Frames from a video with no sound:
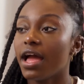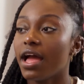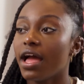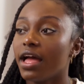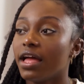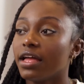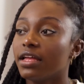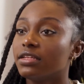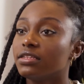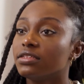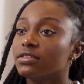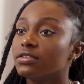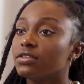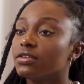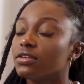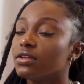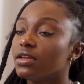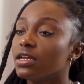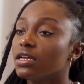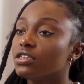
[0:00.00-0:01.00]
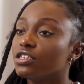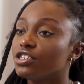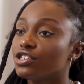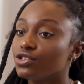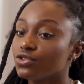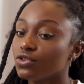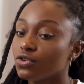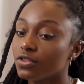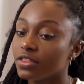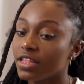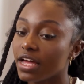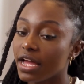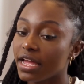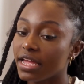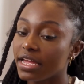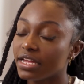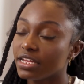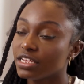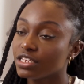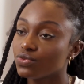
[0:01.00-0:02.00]
and ensure that
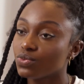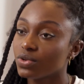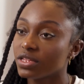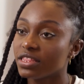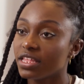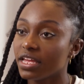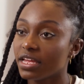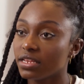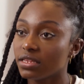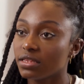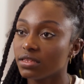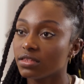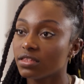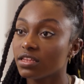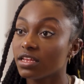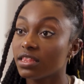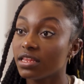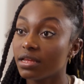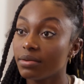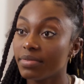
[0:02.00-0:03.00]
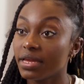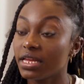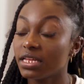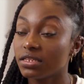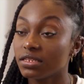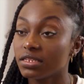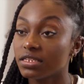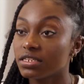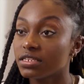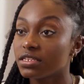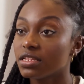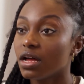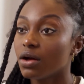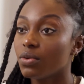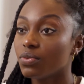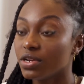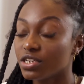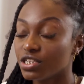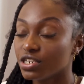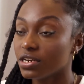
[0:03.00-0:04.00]
it is within the limits
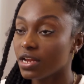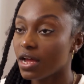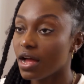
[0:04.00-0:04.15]
that we should